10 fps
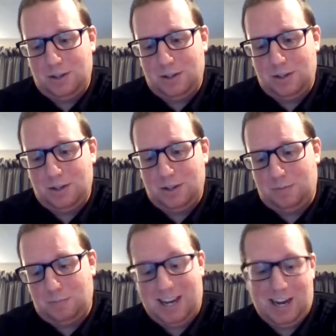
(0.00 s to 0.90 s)

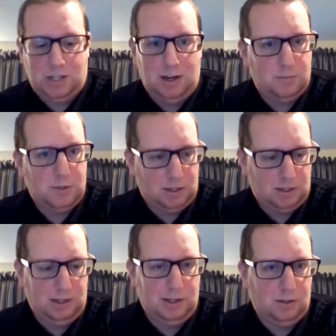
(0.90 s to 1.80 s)
potentially,
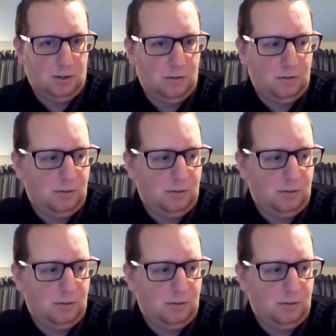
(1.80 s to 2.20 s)
it's not